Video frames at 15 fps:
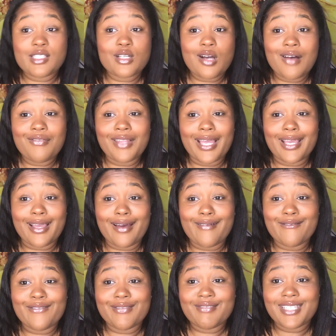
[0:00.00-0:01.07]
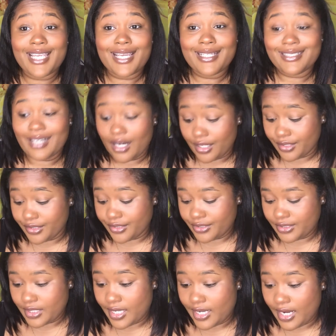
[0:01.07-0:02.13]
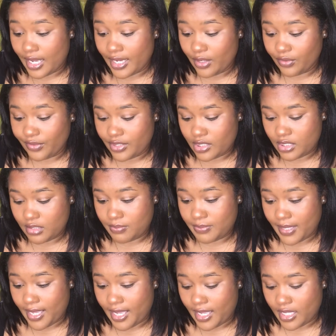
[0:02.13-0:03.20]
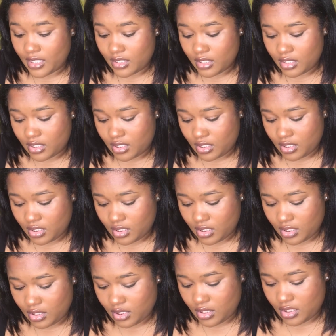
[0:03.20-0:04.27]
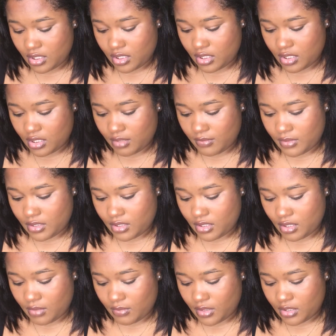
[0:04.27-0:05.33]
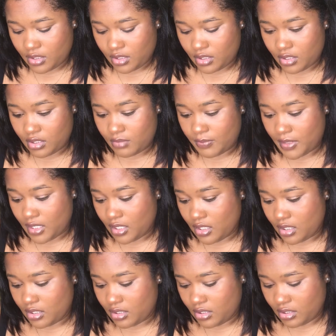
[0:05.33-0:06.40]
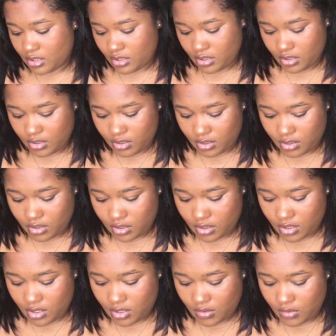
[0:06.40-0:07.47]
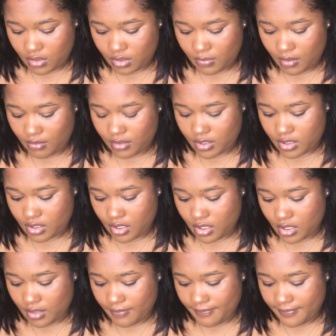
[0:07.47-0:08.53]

took off like $58, and I only spent, let me see how much I spent. It's my receipt.